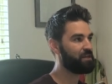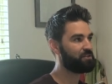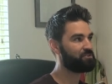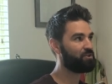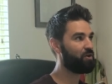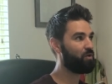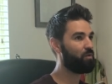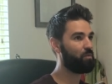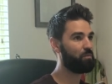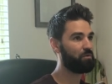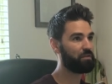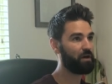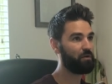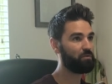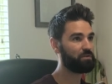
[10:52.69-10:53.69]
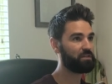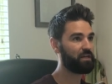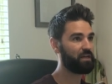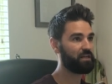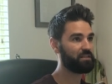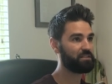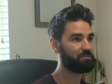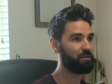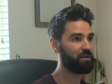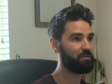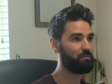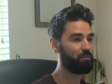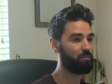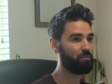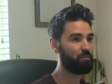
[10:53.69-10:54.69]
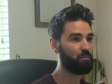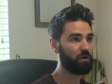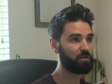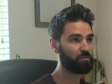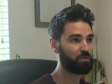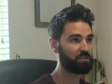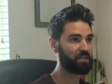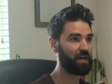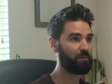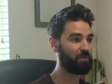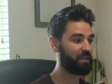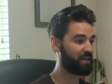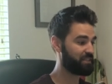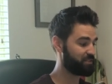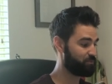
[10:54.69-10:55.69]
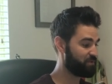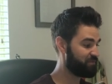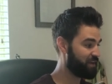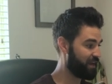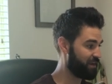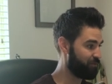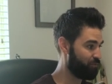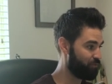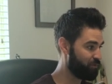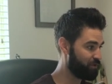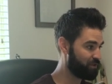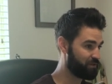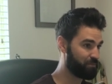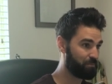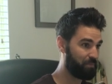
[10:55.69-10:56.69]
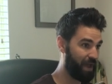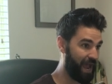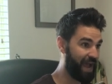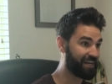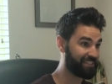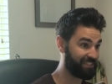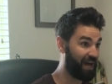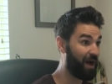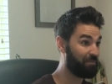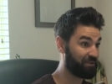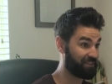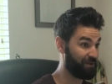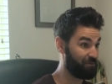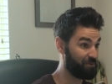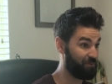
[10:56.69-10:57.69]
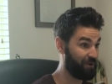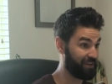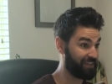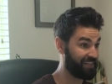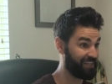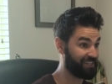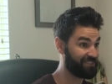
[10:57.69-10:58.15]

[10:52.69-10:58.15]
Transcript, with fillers: So, without uh, spending much more time on that, because we've got a really packed topic that yes. we want to get